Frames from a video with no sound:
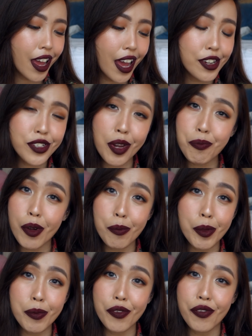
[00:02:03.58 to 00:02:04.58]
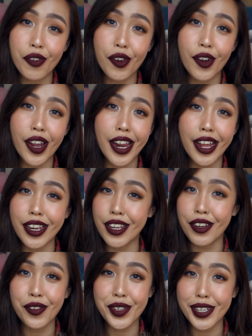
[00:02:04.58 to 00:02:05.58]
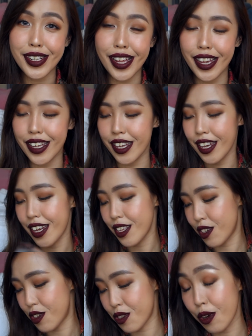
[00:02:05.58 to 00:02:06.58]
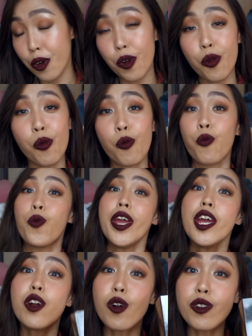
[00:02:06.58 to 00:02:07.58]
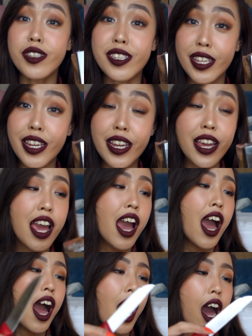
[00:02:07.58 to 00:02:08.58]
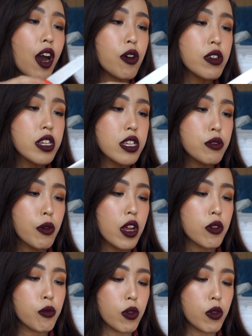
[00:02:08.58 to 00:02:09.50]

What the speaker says: I tried pommy before and I didn't really like it, so we gonna see how this one